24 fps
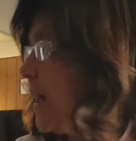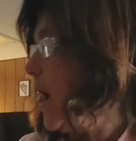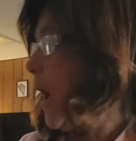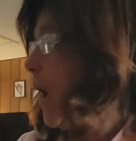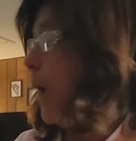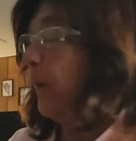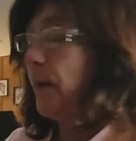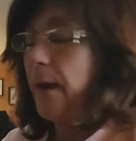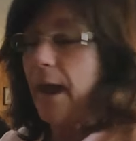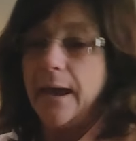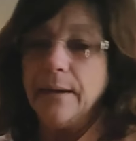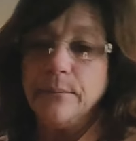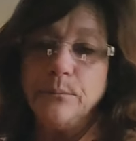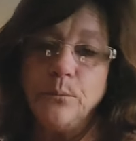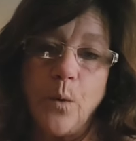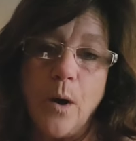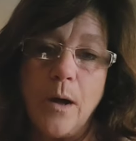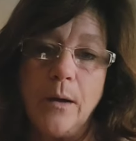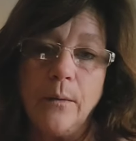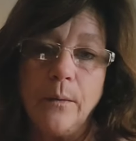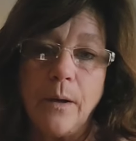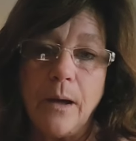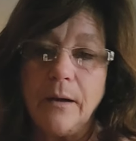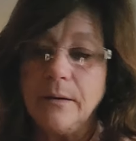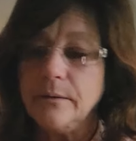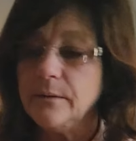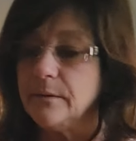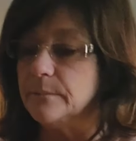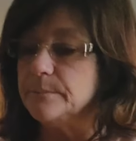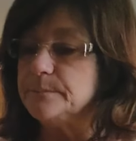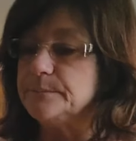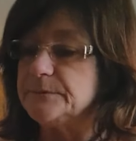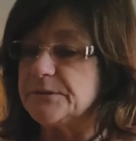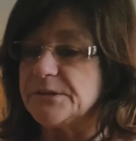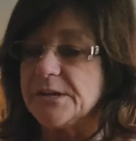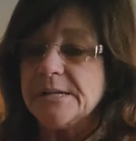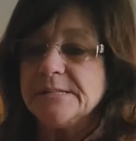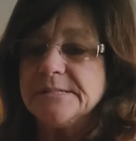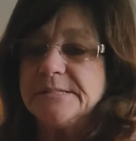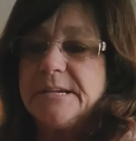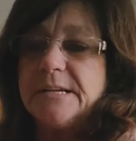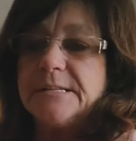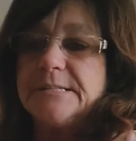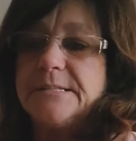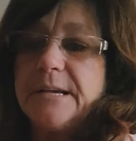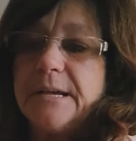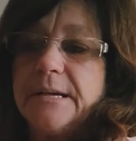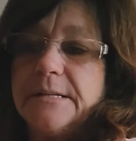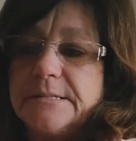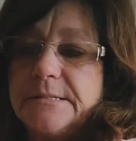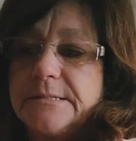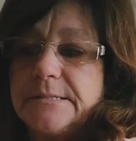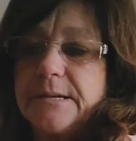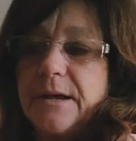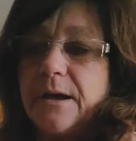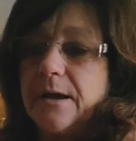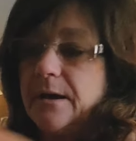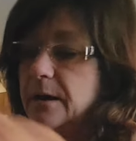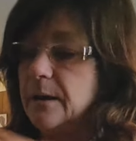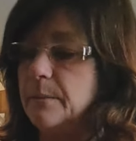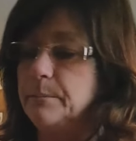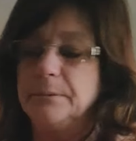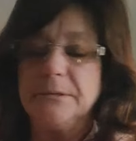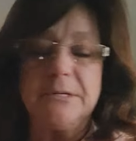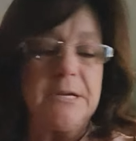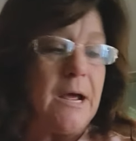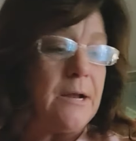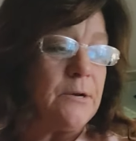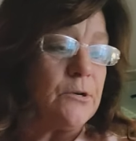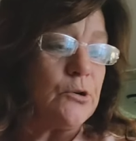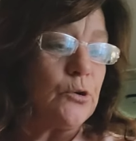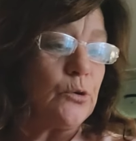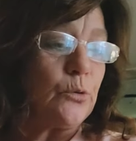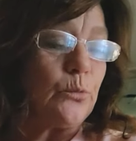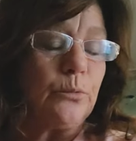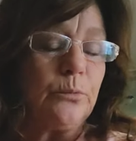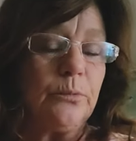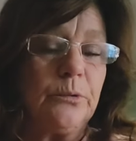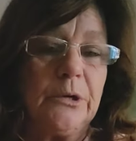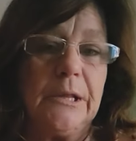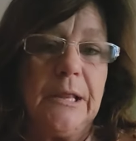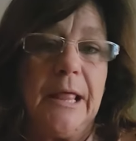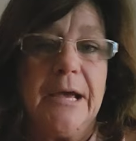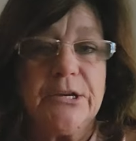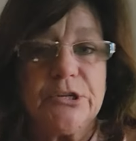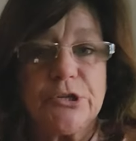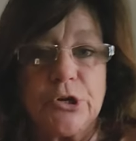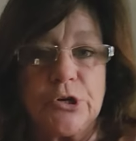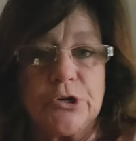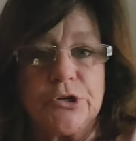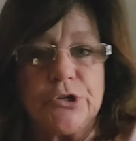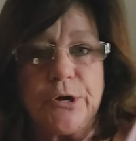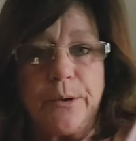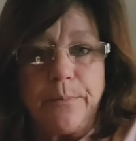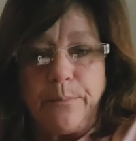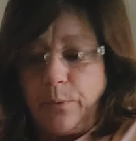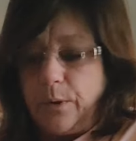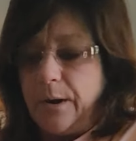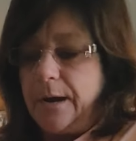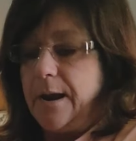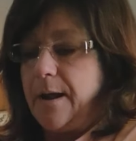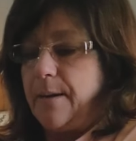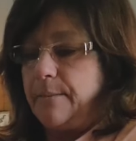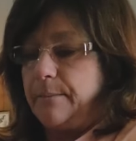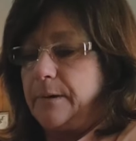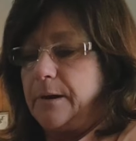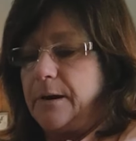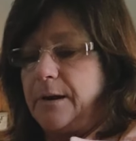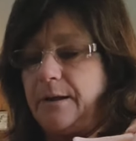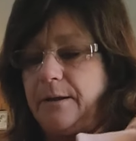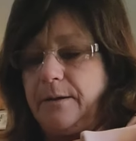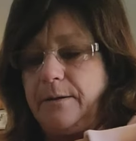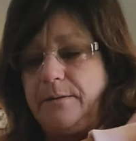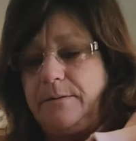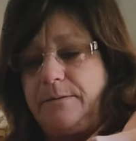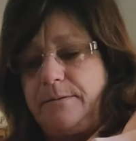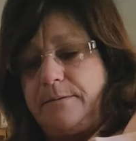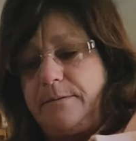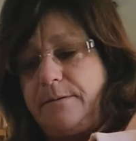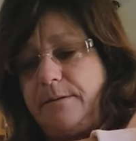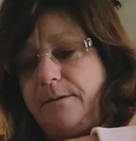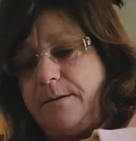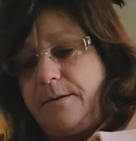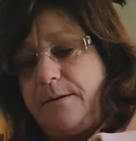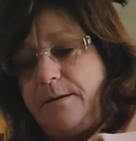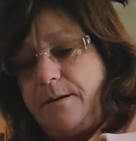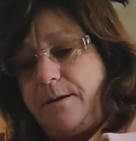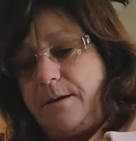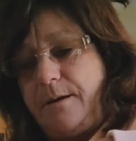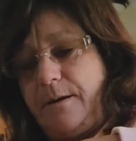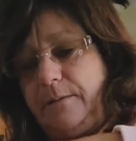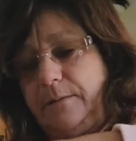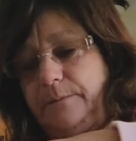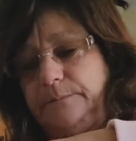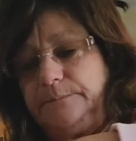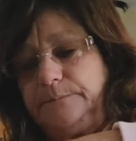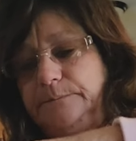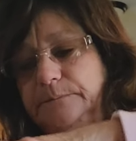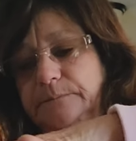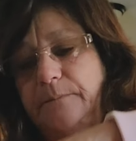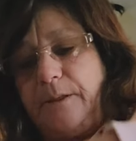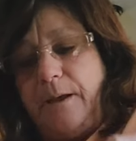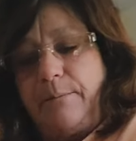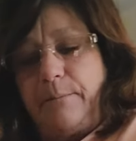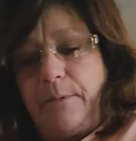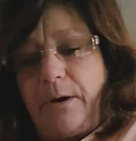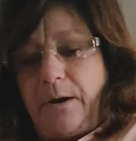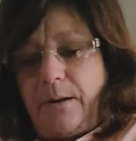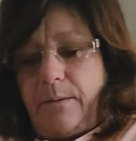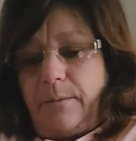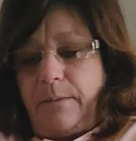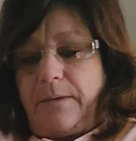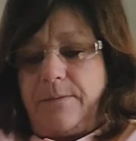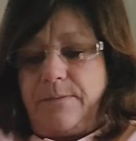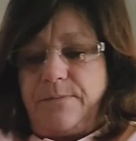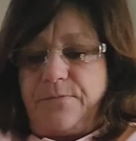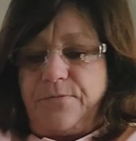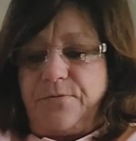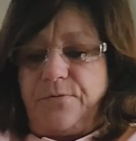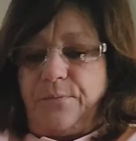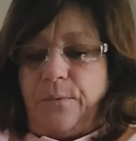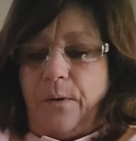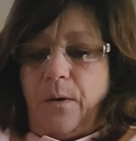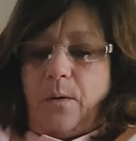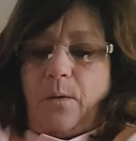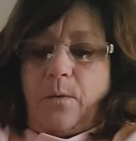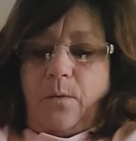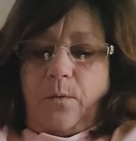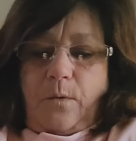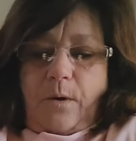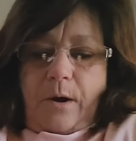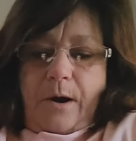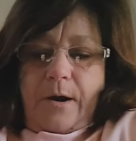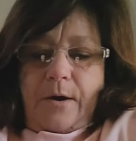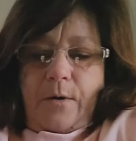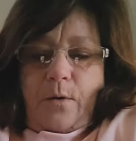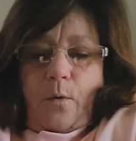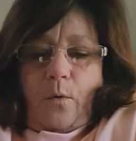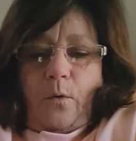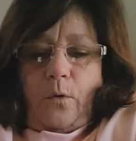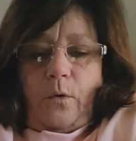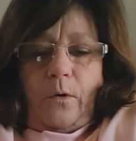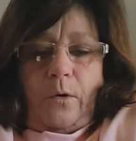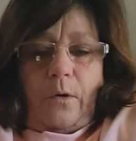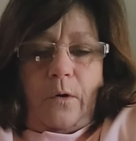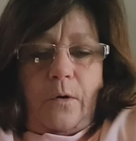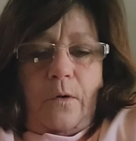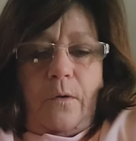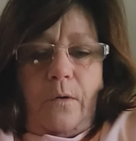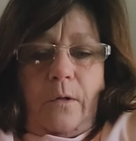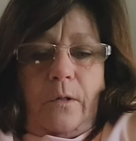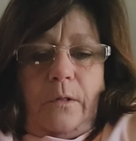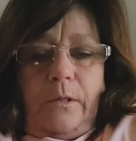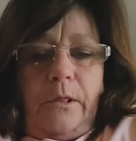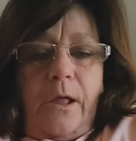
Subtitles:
Okay, well, since this is a potential relationship read, I'm going to I'm going to throw an Oracle,